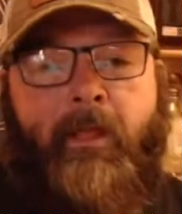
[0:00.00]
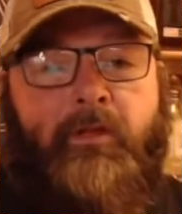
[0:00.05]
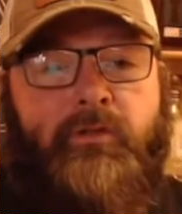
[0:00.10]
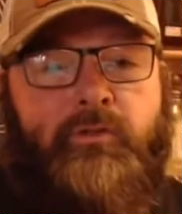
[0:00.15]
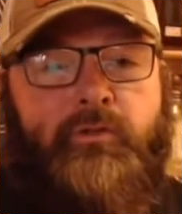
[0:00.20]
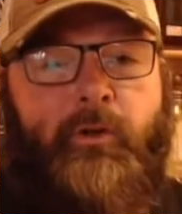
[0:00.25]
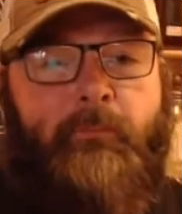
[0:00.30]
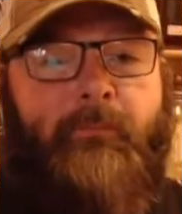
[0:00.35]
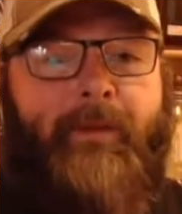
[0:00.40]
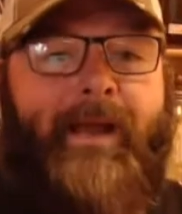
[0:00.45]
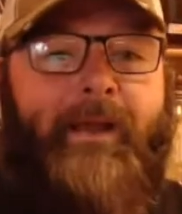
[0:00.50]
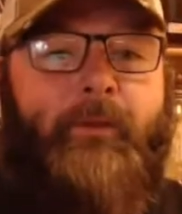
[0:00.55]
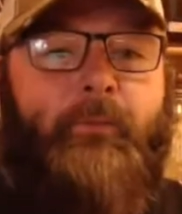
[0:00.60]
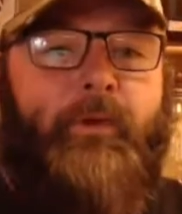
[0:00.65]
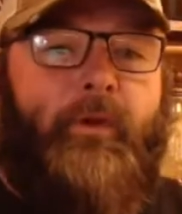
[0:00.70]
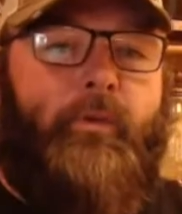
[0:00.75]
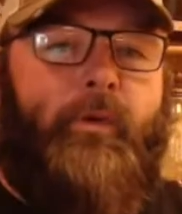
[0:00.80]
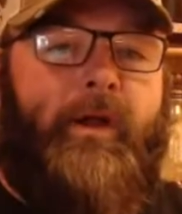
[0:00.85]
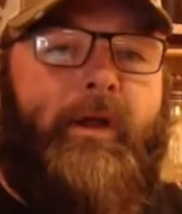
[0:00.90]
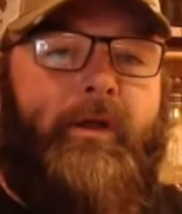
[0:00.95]
So it might
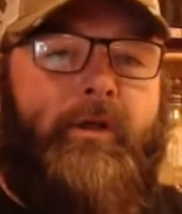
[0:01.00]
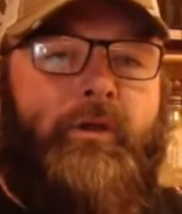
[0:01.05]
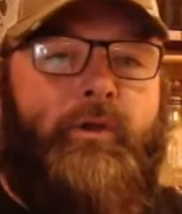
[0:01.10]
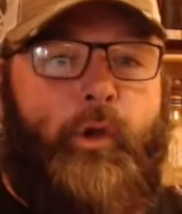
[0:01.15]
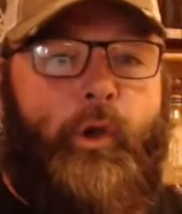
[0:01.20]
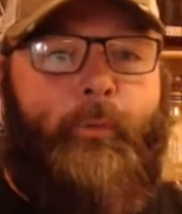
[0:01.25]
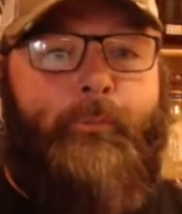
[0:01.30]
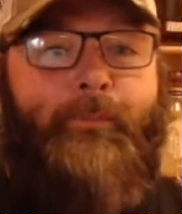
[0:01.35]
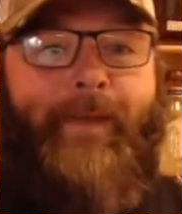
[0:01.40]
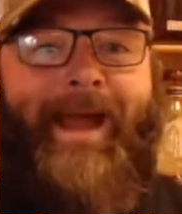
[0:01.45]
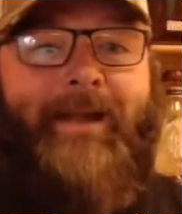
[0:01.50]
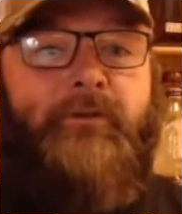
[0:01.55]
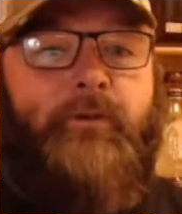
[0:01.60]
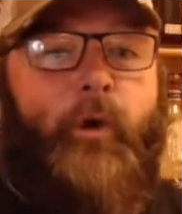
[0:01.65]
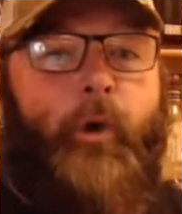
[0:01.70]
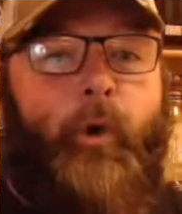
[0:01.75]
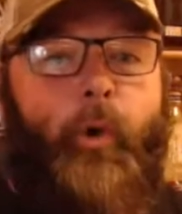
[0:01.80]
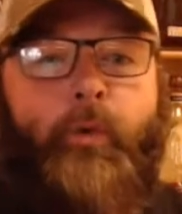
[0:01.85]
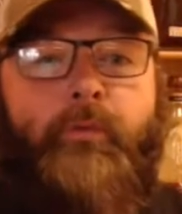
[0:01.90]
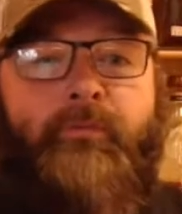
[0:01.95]
require you to go back
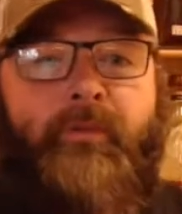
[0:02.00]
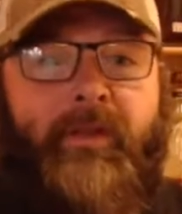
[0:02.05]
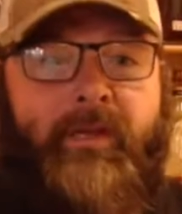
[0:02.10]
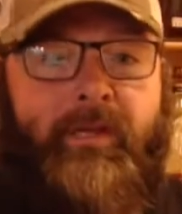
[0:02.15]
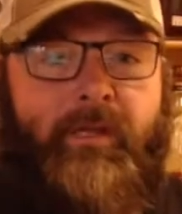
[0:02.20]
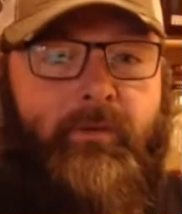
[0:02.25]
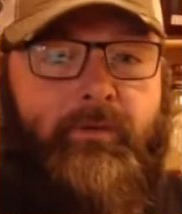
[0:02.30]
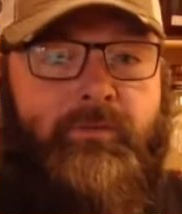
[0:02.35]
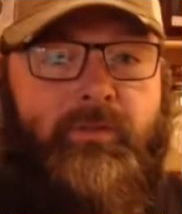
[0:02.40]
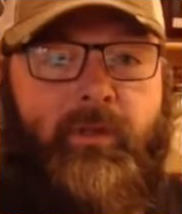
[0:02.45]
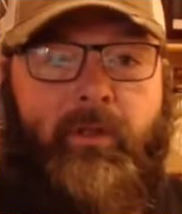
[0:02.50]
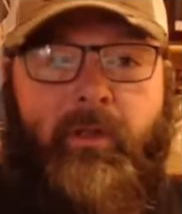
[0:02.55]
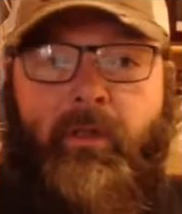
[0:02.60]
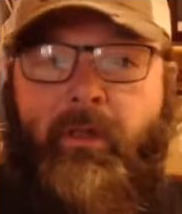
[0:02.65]
to old videos,